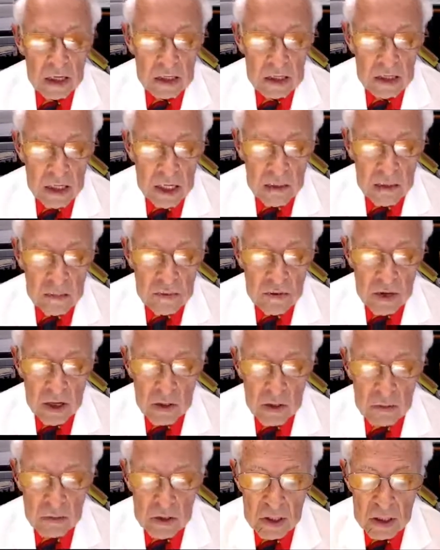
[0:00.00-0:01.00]
to keep
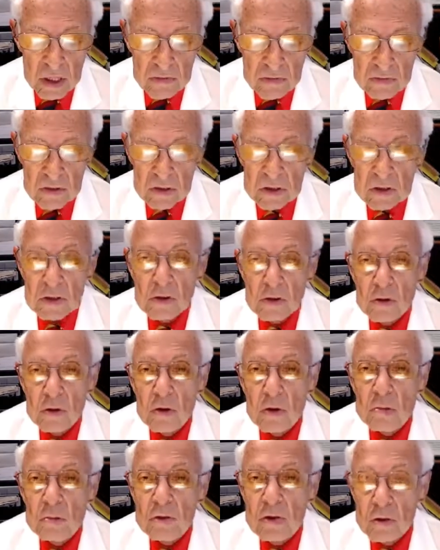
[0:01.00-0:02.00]
thyroid levels
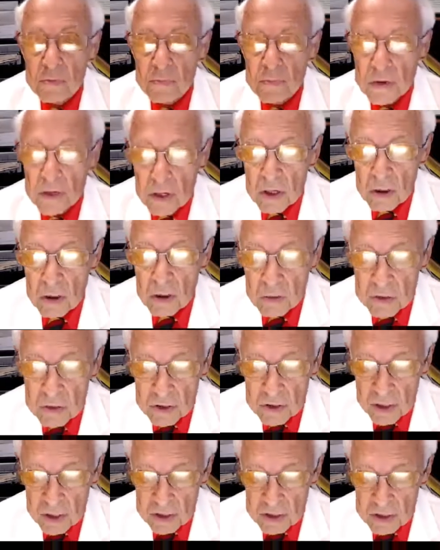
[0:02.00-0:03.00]
normal with
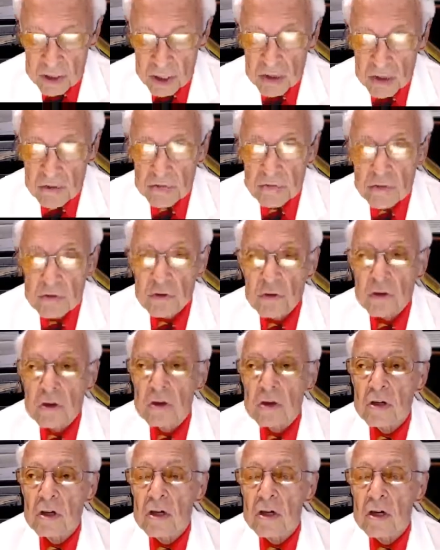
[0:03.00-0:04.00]
just
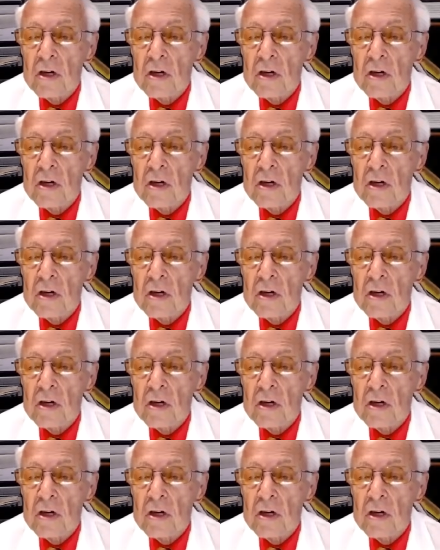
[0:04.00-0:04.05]
T4,